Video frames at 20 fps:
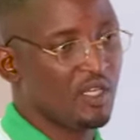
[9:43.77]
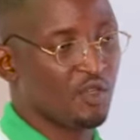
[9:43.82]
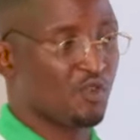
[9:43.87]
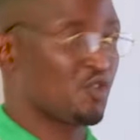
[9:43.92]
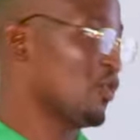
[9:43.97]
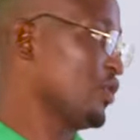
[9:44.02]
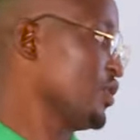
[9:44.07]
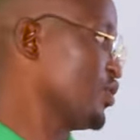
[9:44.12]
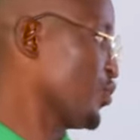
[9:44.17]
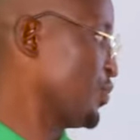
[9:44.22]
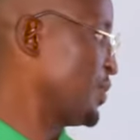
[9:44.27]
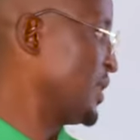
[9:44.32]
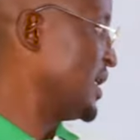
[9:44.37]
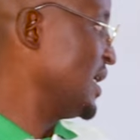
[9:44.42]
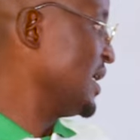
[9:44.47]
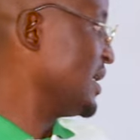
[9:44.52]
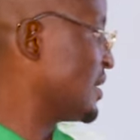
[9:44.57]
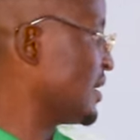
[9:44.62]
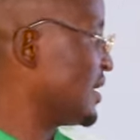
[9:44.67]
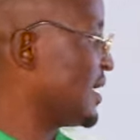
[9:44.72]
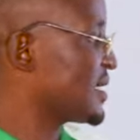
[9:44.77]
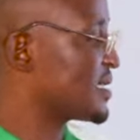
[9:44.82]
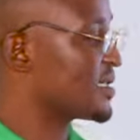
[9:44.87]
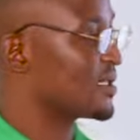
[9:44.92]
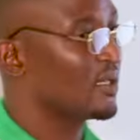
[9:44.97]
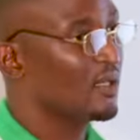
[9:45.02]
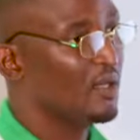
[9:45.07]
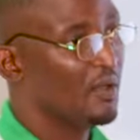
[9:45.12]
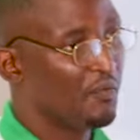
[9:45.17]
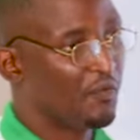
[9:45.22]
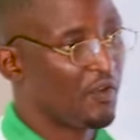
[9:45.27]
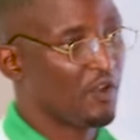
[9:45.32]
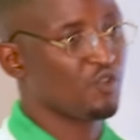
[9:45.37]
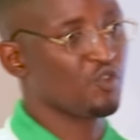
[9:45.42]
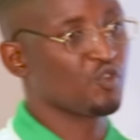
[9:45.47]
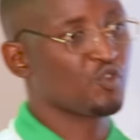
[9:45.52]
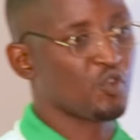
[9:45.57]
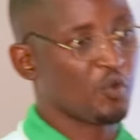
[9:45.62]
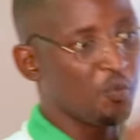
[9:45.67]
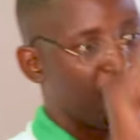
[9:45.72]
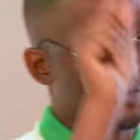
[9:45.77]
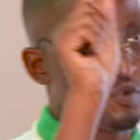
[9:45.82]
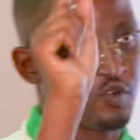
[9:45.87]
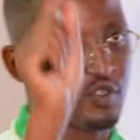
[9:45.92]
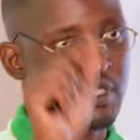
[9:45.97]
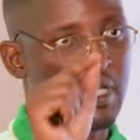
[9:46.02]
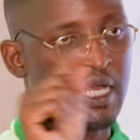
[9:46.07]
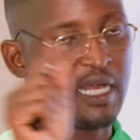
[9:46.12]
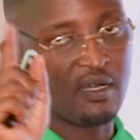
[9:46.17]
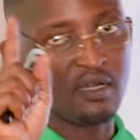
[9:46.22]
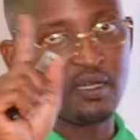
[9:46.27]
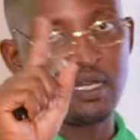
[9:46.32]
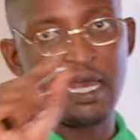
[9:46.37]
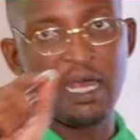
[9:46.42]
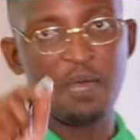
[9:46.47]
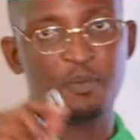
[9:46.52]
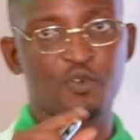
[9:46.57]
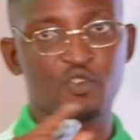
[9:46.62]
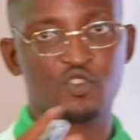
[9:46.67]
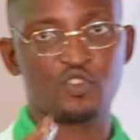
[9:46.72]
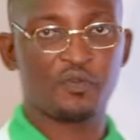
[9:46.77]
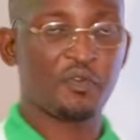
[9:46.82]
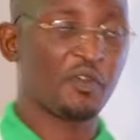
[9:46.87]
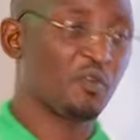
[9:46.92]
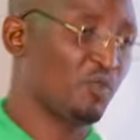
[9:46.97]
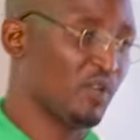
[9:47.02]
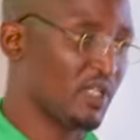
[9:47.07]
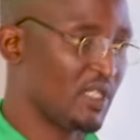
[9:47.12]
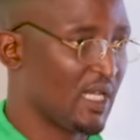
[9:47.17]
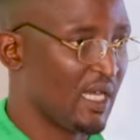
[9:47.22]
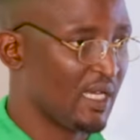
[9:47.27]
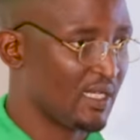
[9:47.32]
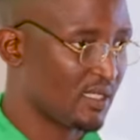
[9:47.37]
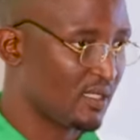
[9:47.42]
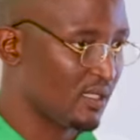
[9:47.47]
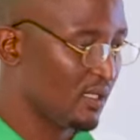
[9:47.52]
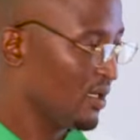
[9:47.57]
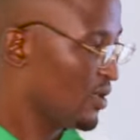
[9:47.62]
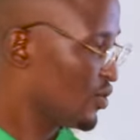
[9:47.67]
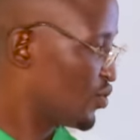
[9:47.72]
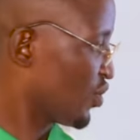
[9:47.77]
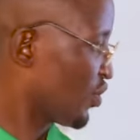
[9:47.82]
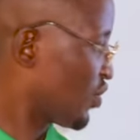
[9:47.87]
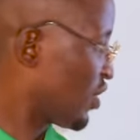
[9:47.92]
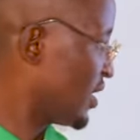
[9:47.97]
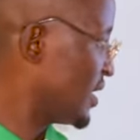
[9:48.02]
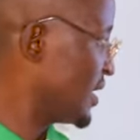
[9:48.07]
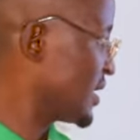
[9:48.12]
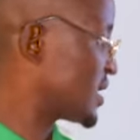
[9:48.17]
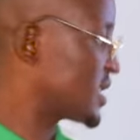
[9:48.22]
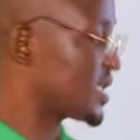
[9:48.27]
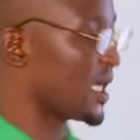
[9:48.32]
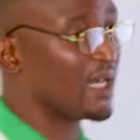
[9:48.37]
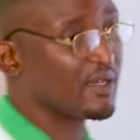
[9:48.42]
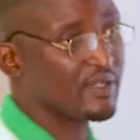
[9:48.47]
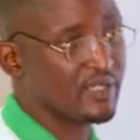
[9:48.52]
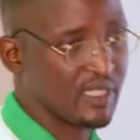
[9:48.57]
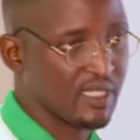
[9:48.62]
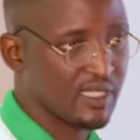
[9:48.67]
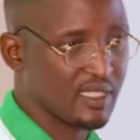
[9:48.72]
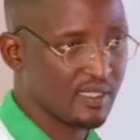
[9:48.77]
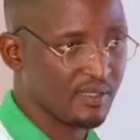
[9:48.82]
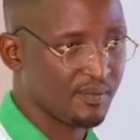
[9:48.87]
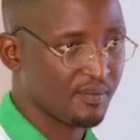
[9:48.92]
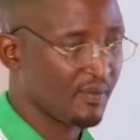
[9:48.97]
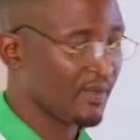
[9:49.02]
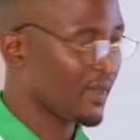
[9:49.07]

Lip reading: So it will be needless for you to put another apostrophe with S to call it Charles's.